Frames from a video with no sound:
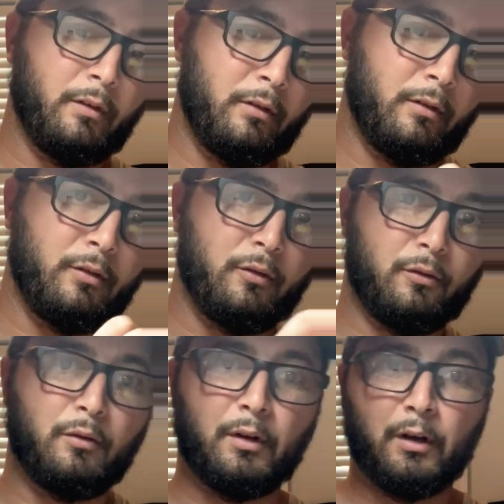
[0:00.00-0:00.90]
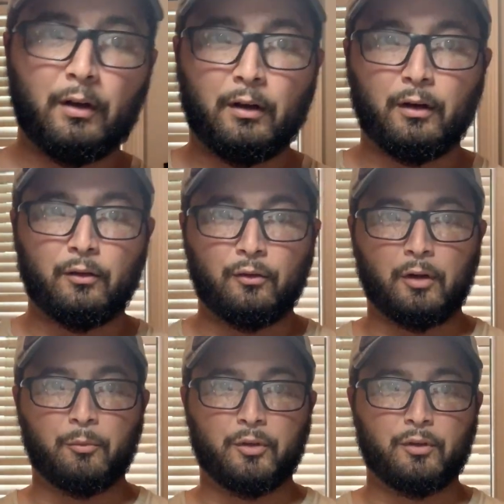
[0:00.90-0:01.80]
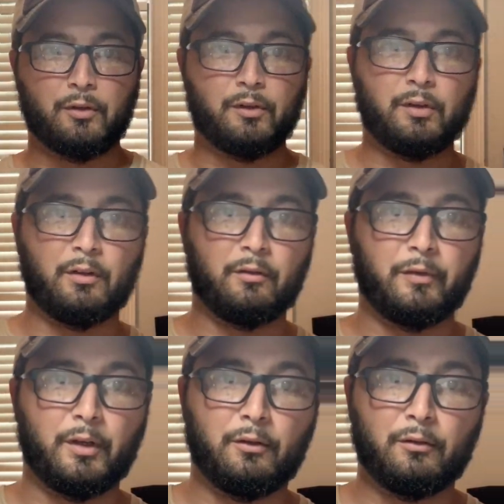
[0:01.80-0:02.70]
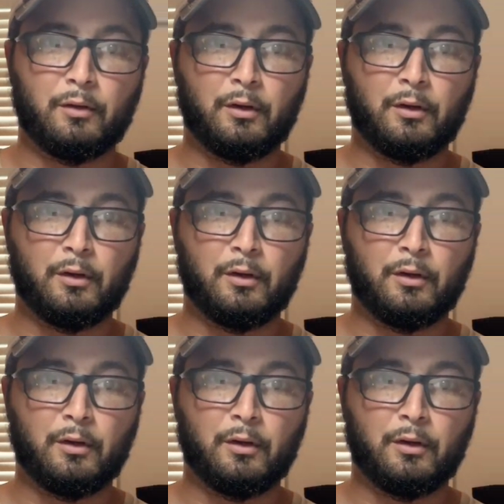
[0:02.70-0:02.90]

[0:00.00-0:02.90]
So I don't know how much you can see on the video.